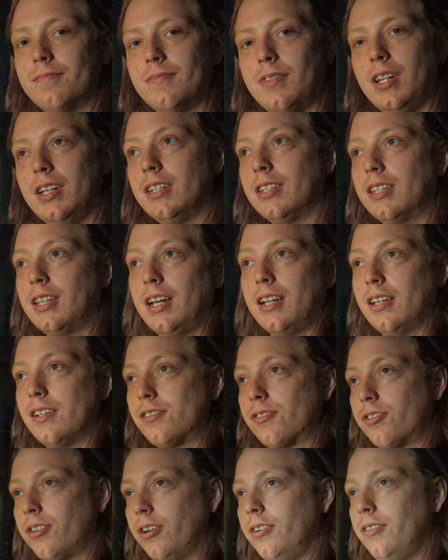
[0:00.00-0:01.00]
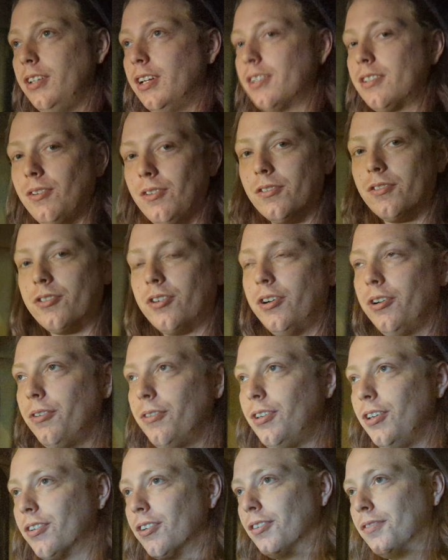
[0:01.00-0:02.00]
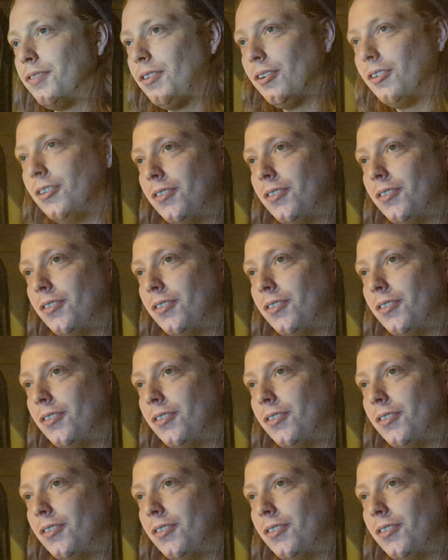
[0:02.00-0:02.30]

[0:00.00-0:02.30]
And that is true, that's all true. You're going to fall